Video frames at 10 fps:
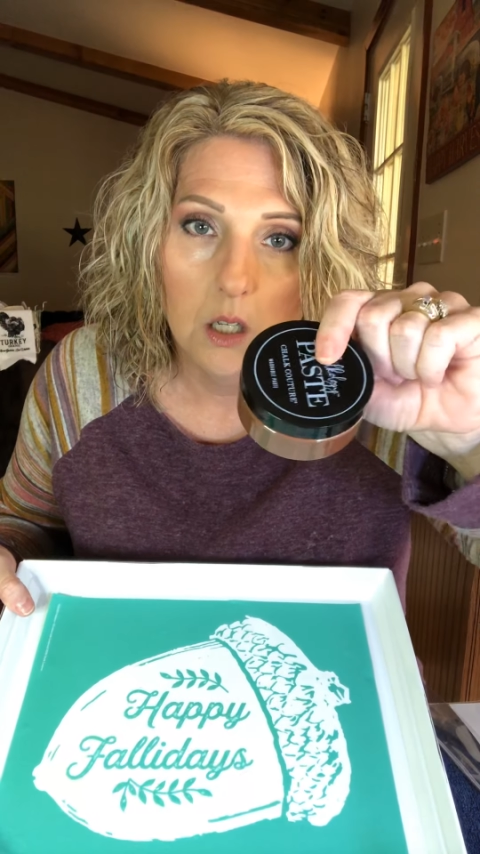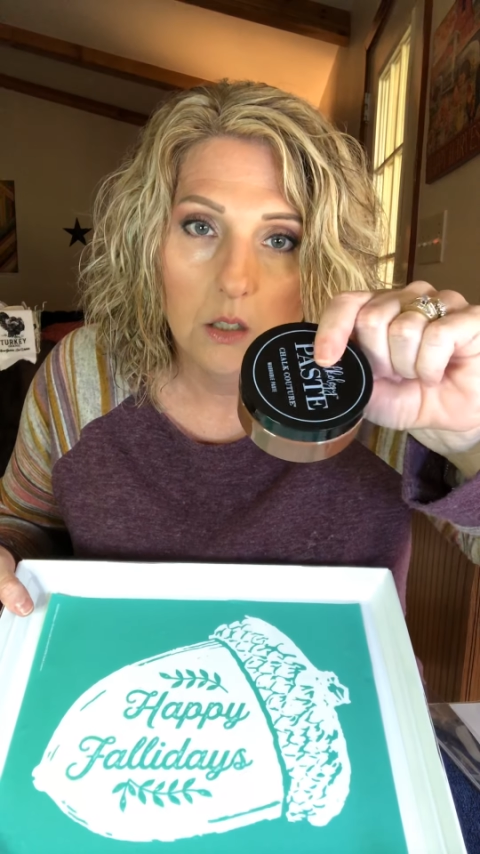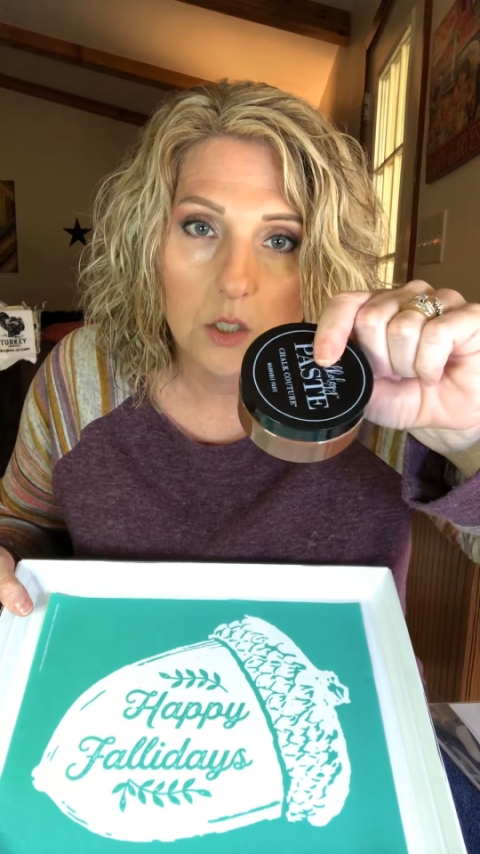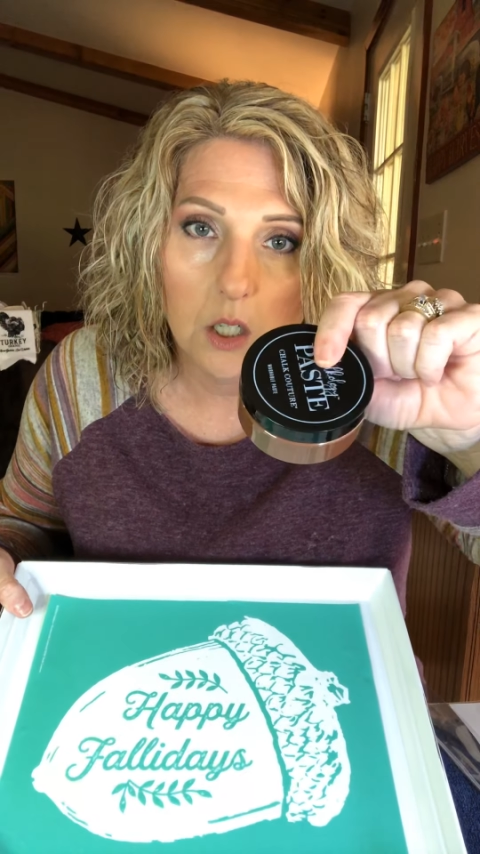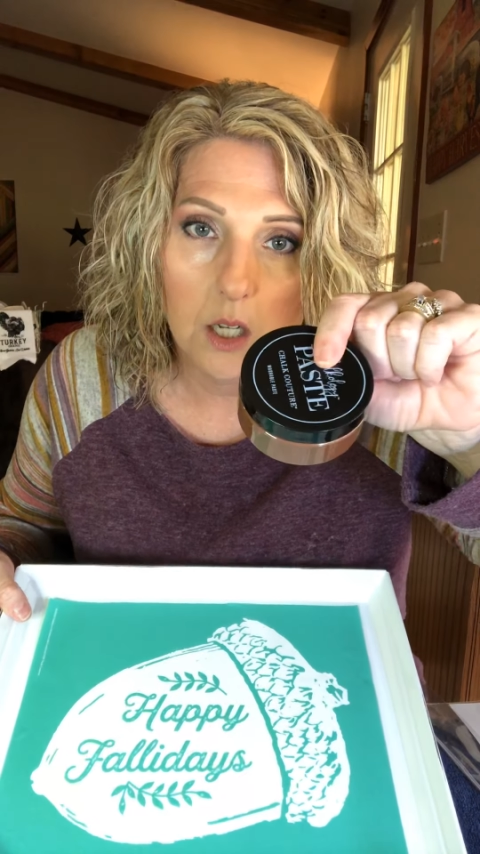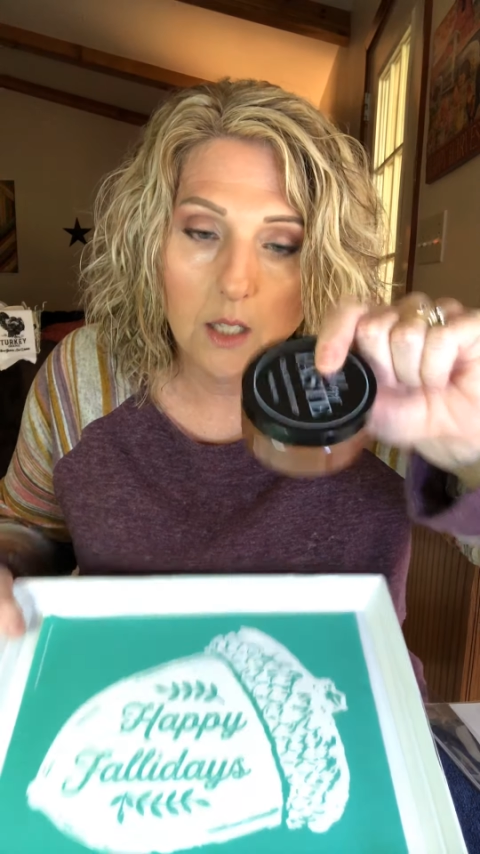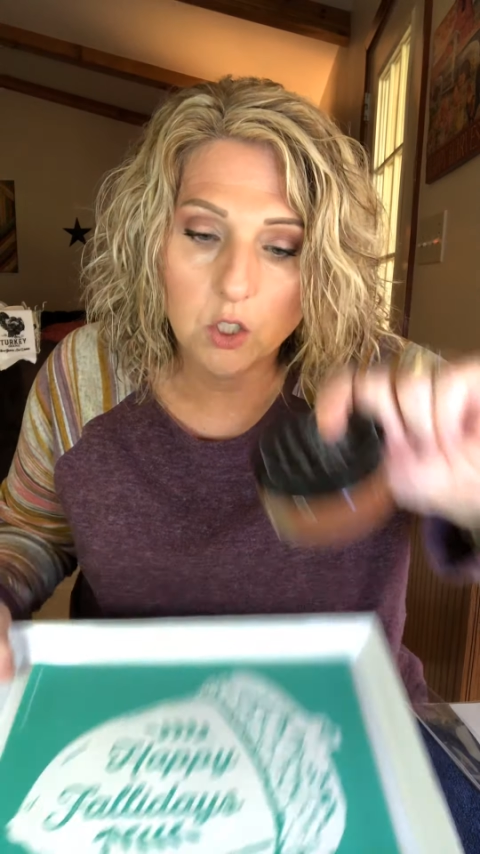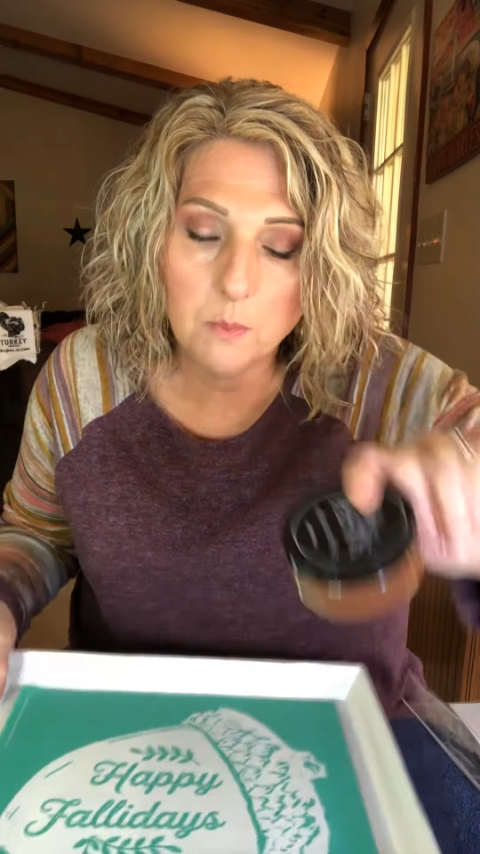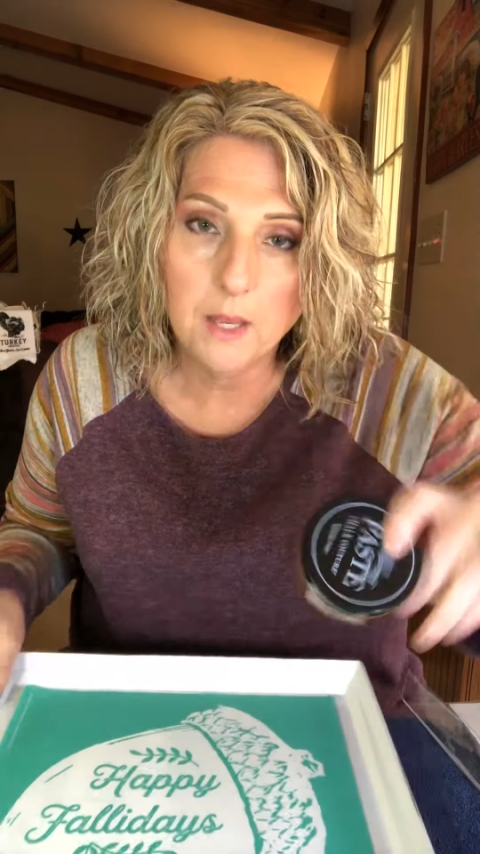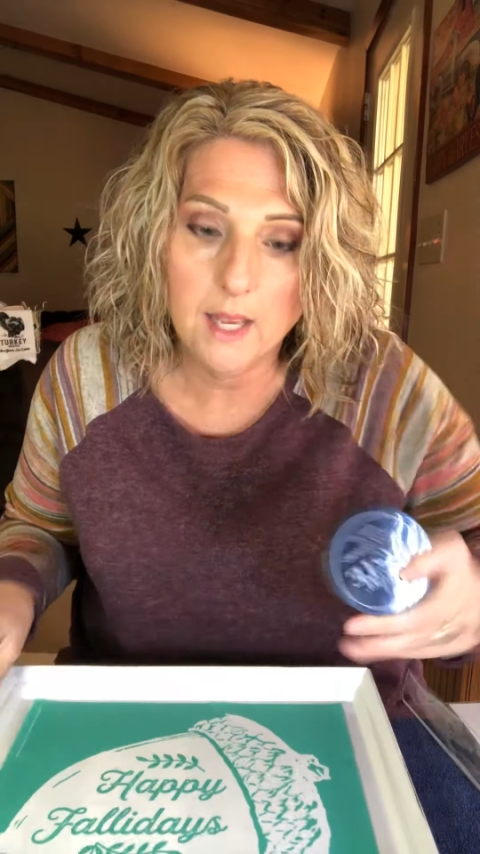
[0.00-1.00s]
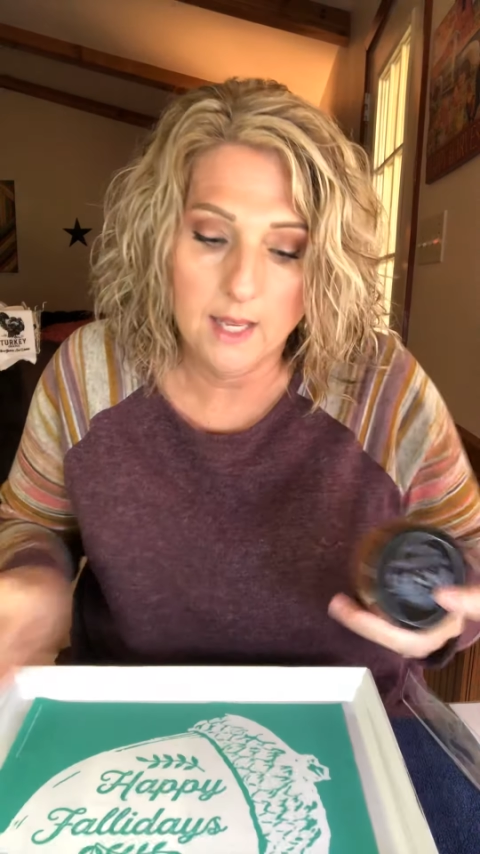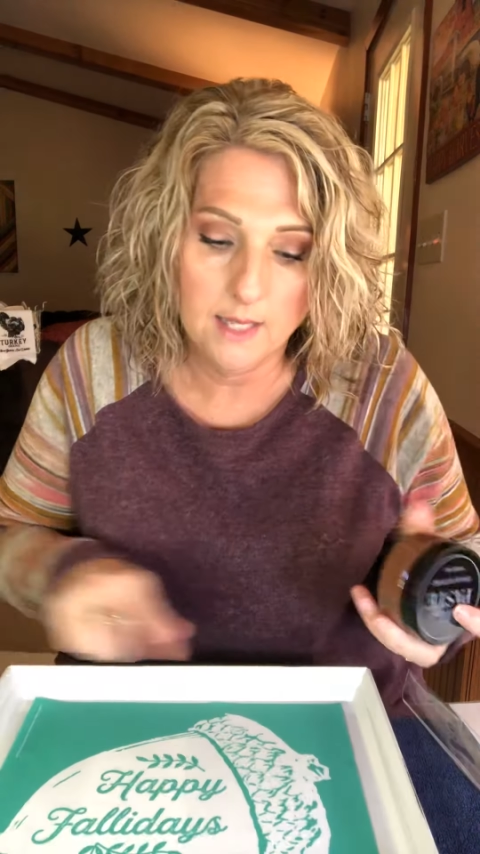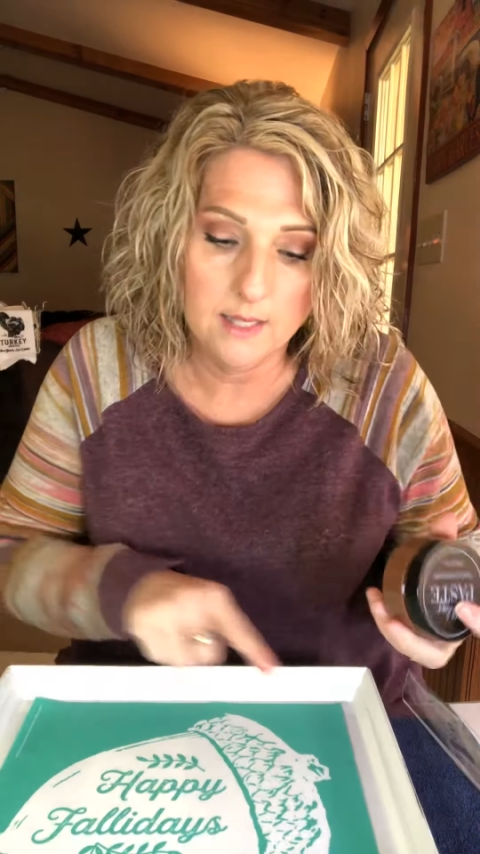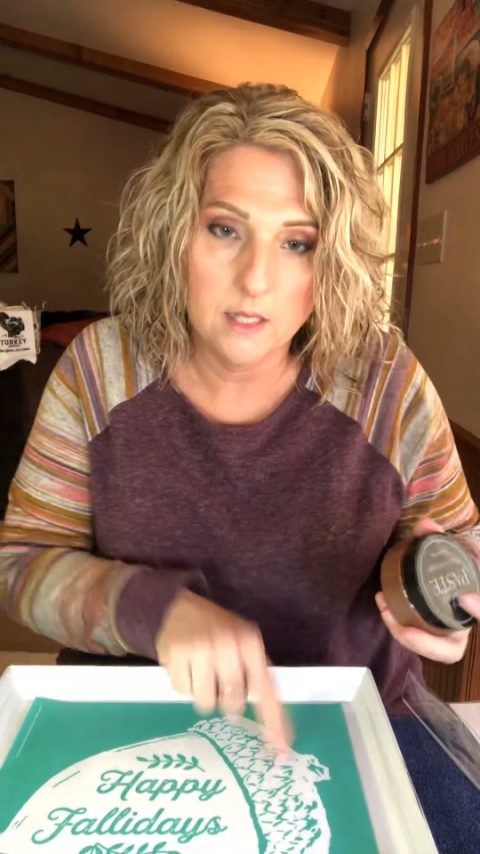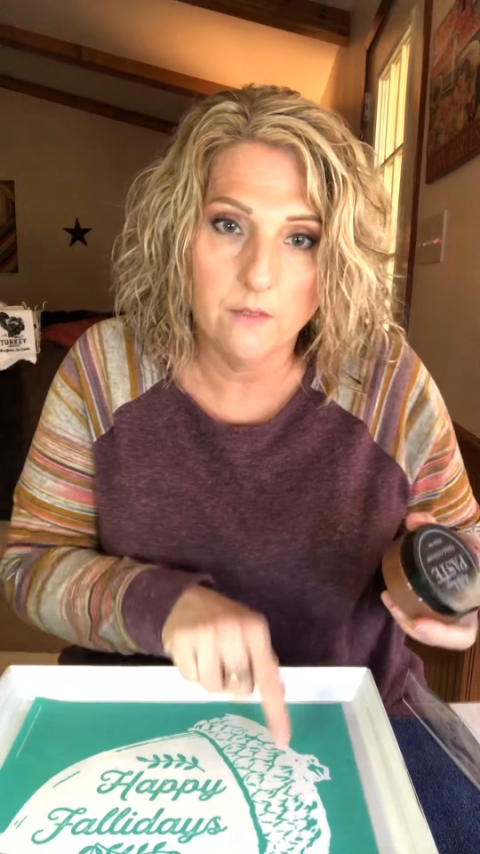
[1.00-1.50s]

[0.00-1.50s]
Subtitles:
Chalkology paste